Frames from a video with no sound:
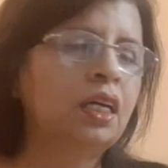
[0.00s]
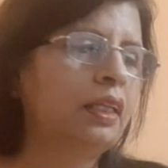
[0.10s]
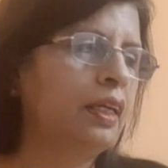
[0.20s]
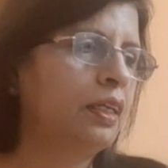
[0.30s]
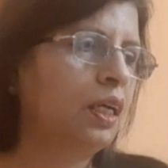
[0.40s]

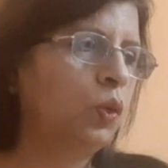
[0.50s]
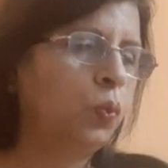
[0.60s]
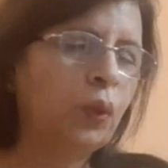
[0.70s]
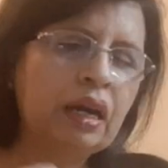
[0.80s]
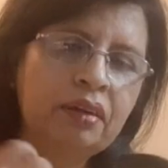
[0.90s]
There are
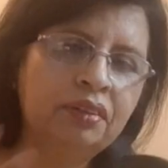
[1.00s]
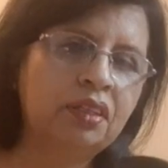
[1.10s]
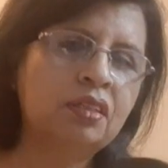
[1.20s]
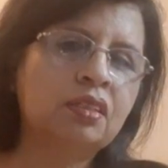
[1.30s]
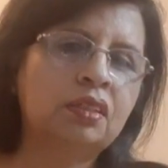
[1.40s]

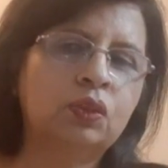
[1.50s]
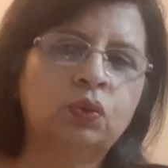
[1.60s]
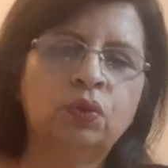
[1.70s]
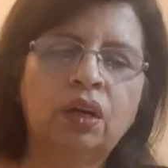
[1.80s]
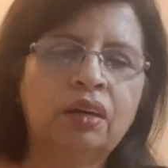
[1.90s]
various,
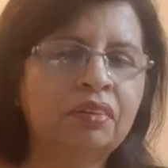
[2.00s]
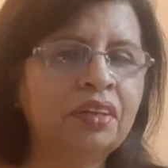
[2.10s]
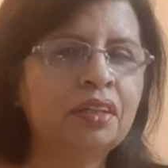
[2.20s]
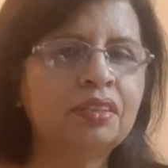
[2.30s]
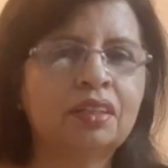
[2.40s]

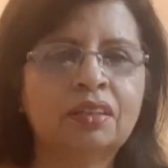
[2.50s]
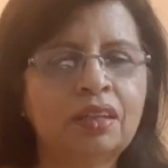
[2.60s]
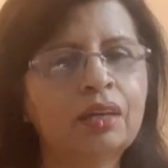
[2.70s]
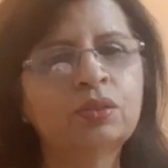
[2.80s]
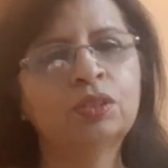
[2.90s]
hundreds and
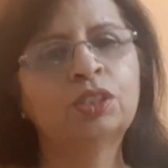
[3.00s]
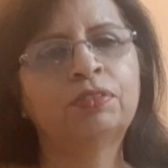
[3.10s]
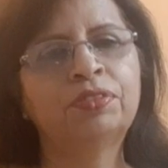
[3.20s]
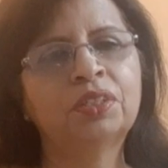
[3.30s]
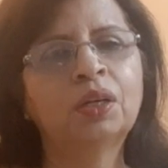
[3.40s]
thousands
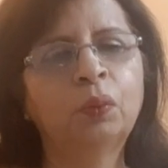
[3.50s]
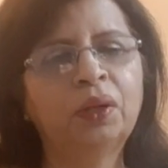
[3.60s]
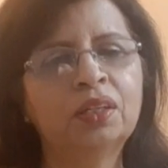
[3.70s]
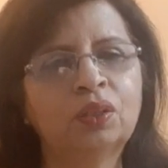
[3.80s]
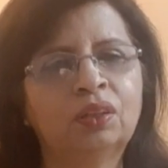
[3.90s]
of
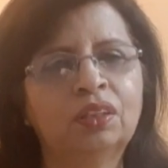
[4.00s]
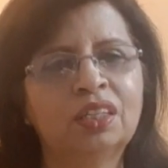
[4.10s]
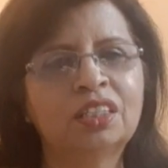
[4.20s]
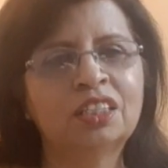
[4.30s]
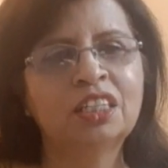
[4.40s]
surveys on
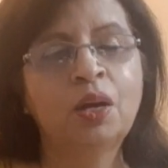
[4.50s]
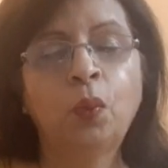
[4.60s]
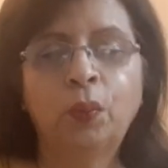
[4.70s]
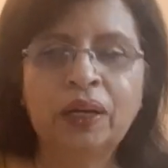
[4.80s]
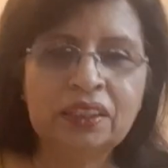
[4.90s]
this,
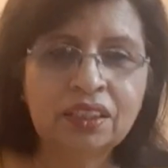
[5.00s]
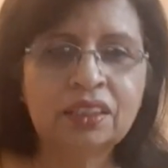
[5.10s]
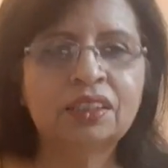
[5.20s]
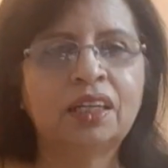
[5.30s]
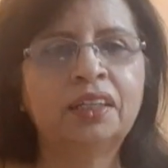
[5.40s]
various
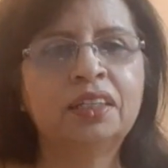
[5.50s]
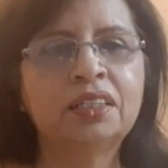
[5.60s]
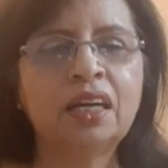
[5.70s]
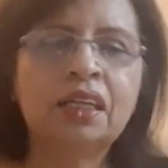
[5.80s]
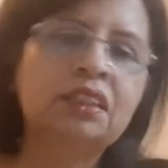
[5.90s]

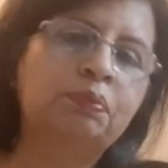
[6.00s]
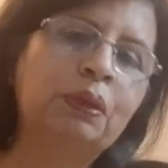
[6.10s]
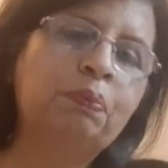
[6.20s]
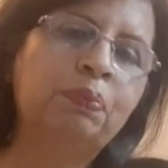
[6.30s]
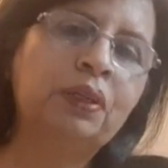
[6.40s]
studies, and
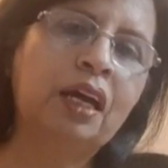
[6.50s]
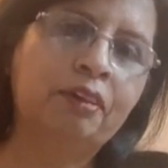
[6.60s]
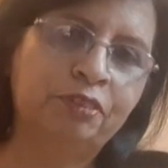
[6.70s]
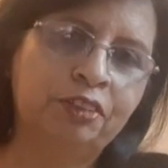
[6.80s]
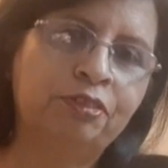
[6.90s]
people
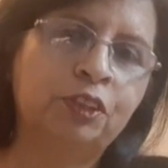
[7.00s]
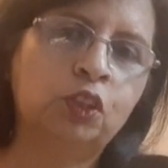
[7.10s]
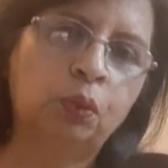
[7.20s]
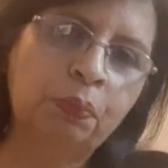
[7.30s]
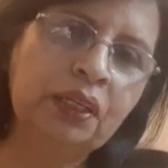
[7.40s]
have different
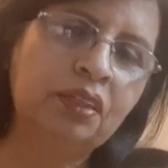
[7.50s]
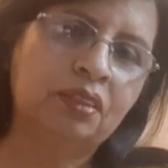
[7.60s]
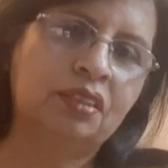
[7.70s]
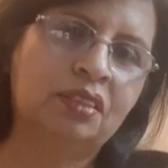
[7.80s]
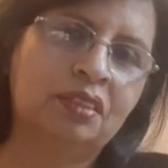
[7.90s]

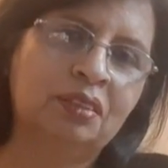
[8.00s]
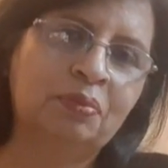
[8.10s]
opinions.